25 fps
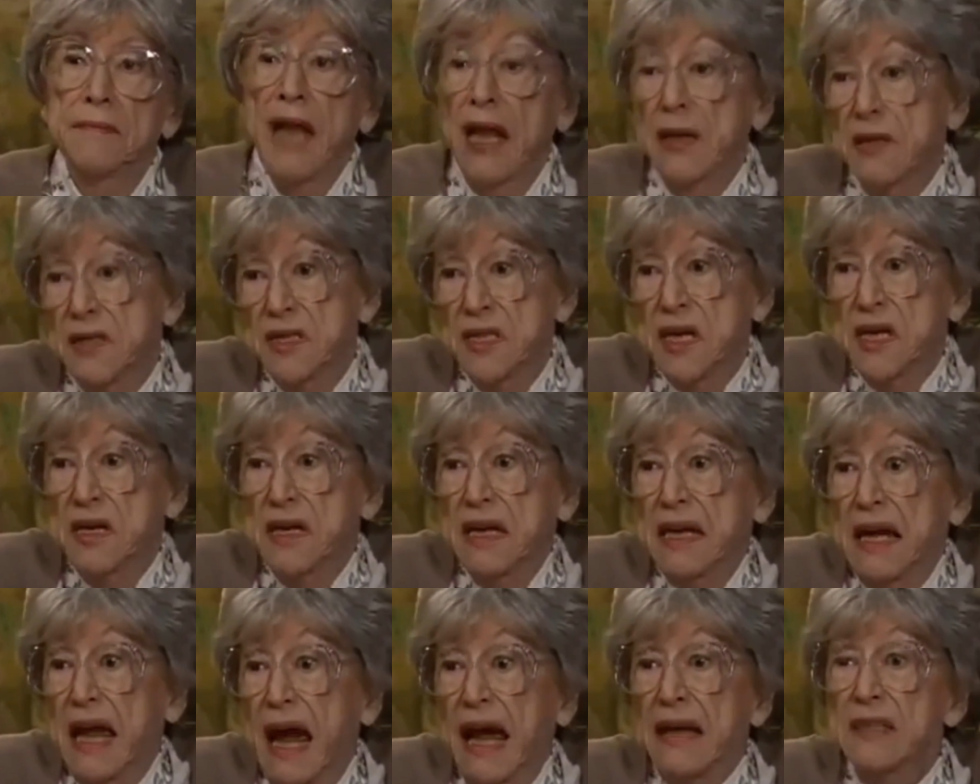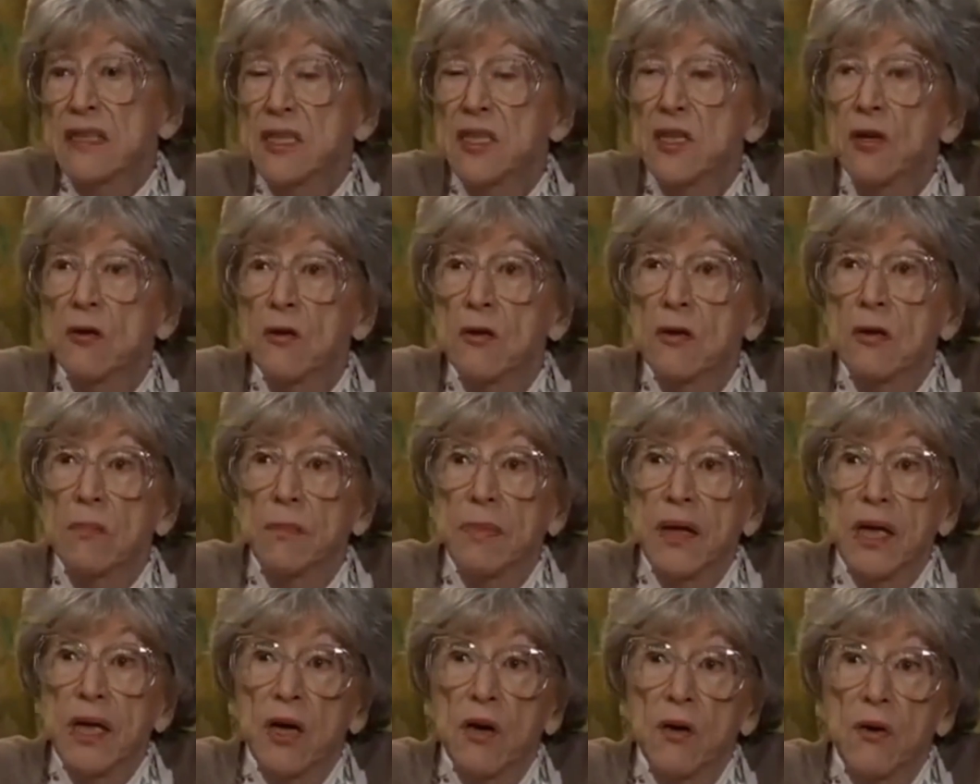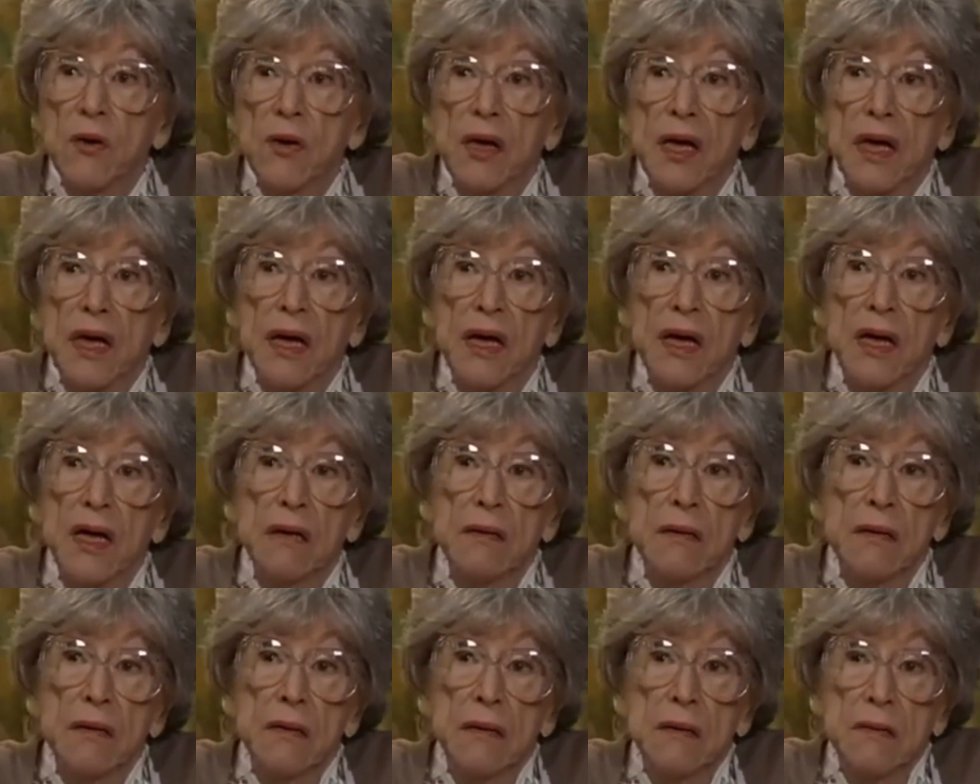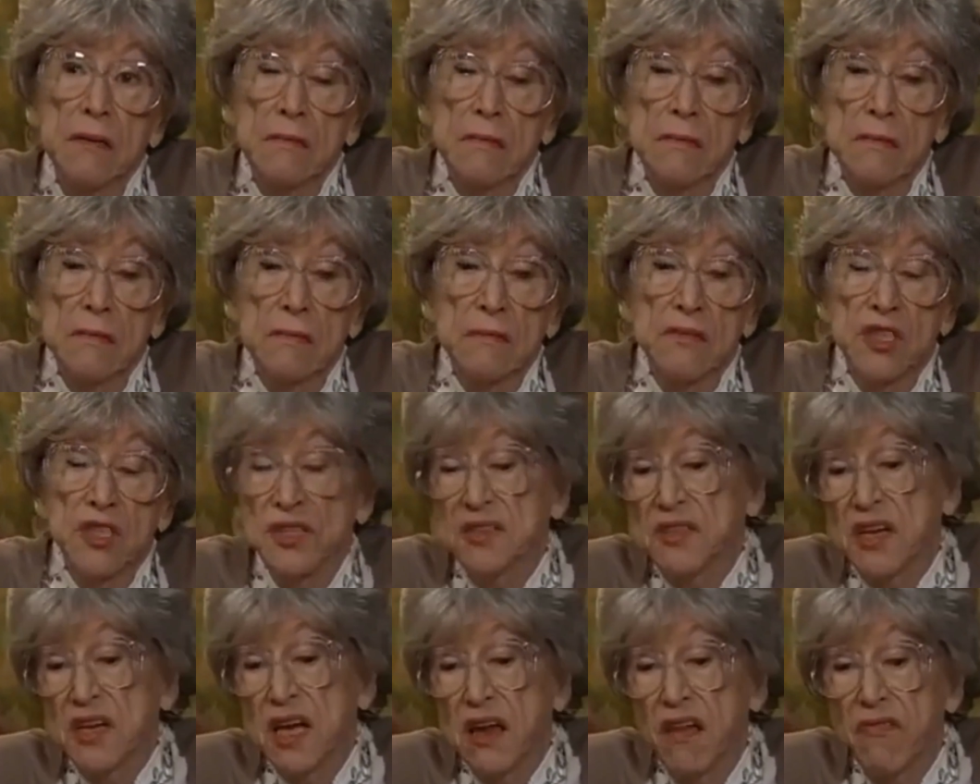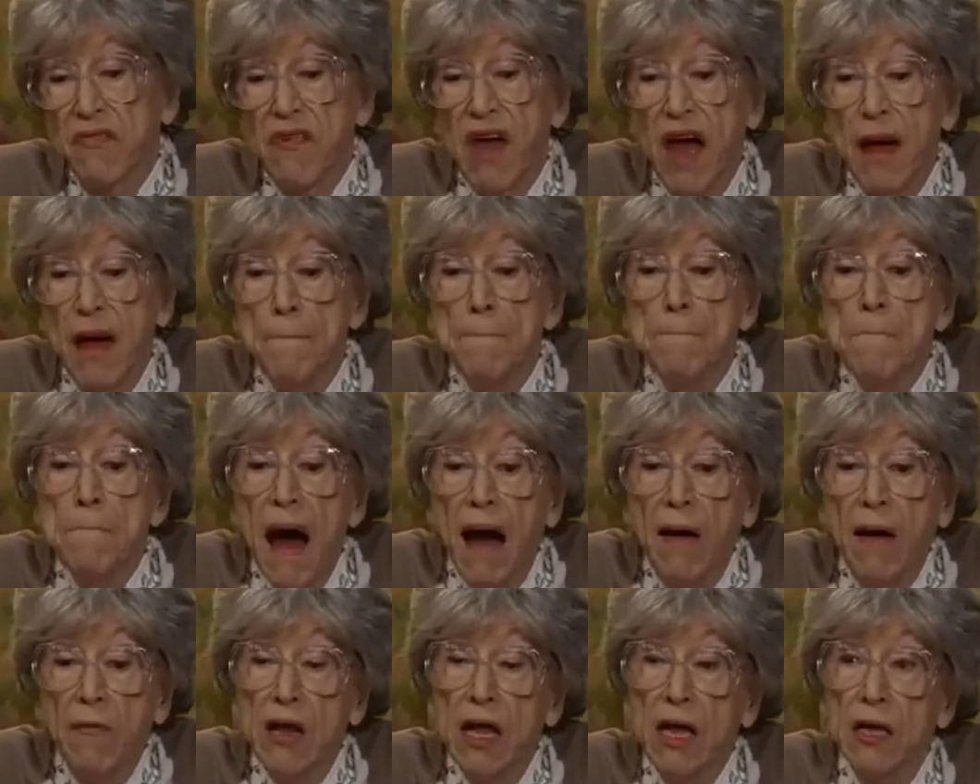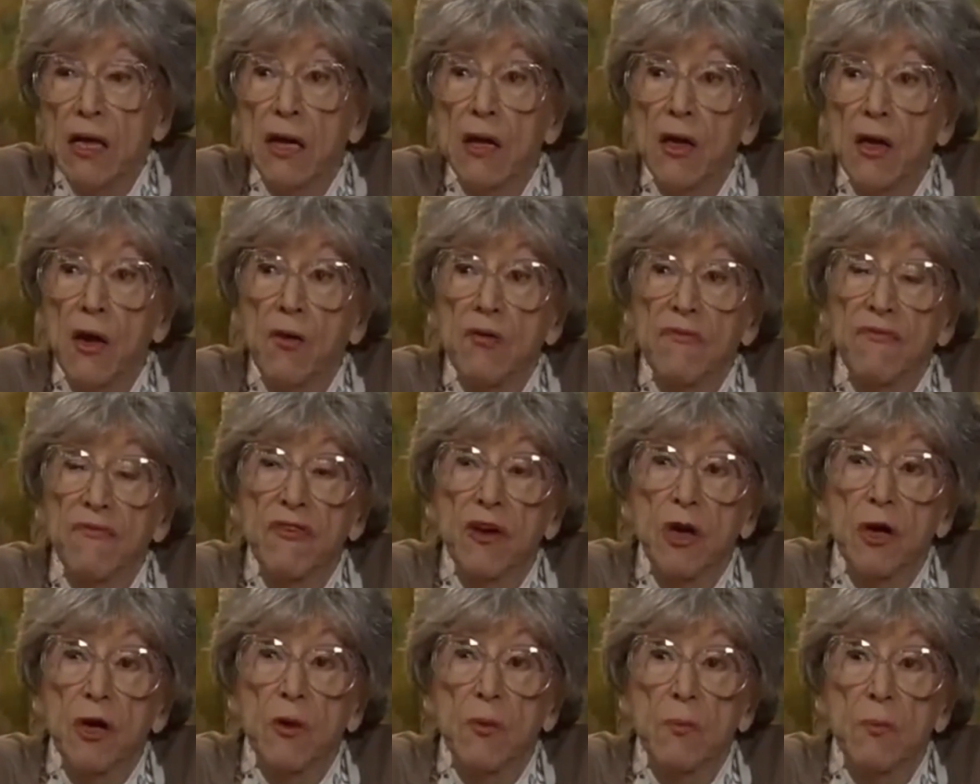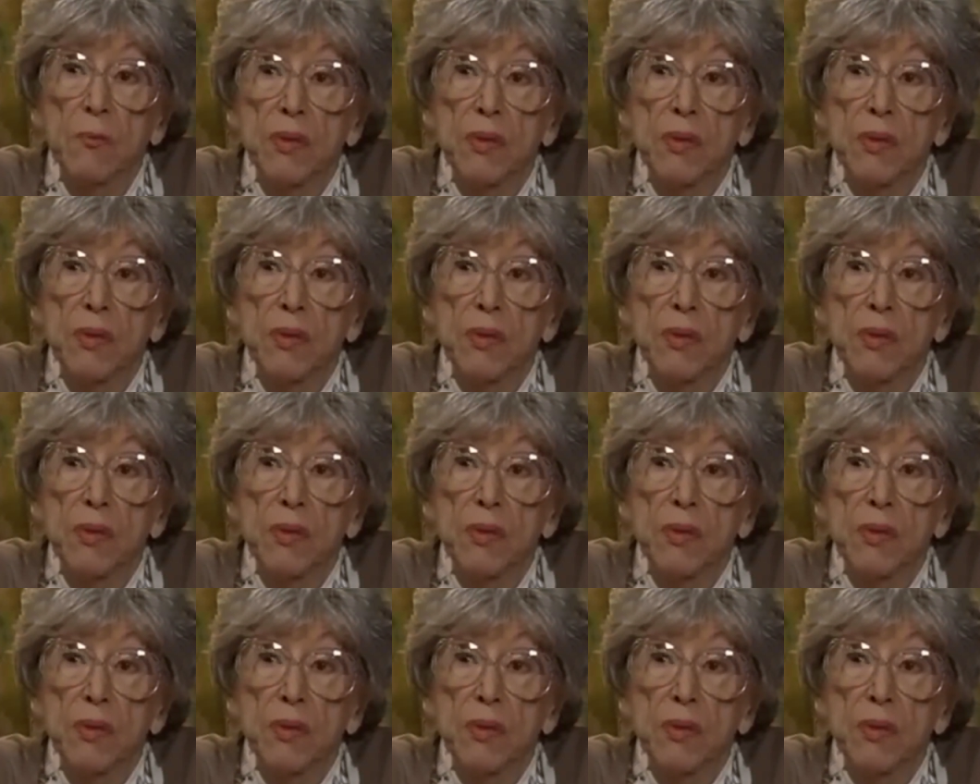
Nancy Gaskell will be okay. She's taking their Marion along for